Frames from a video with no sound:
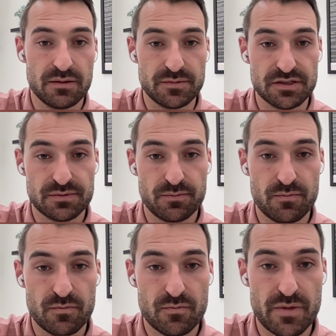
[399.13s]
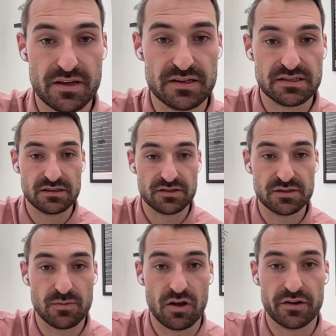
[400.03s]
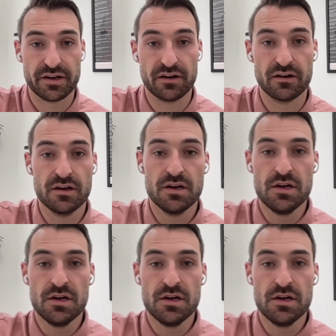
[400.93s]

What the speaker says: Let me just make this a little smaller here.